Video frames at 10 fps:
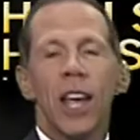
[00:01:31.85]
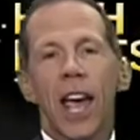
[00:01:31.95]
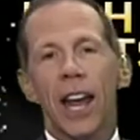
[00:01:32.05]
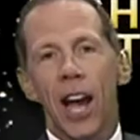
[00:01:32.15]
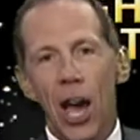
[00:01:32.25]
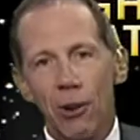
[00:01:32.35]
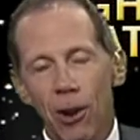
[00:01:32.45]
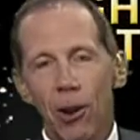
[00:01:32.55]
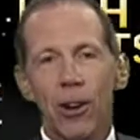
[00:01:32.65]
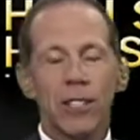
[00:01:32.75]
and hotter
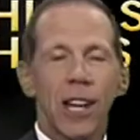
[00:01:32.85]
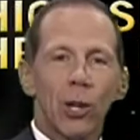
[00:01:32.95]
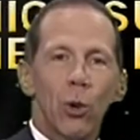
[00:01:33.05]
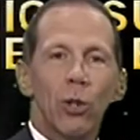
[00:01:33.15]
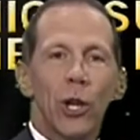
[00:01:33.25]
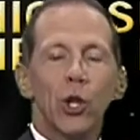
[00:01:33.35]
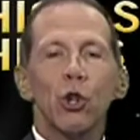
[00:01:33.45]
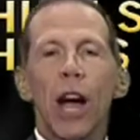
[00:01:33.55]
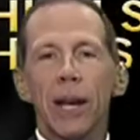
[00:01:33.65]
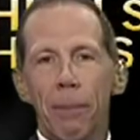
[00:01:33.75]
areas and that cool air
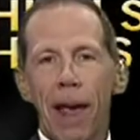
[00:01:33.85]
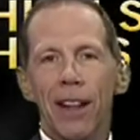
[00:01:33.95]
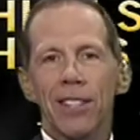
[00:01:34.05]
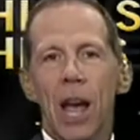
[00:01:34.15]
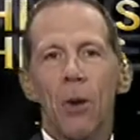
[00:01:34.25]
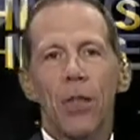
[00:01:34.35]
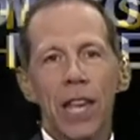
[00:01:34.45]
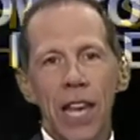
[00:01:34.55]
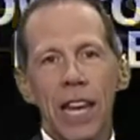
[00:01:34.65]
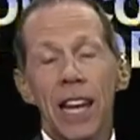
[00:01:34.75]
trying to balance out with the
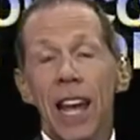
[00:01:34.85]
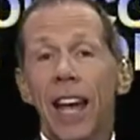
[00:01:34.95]
heat.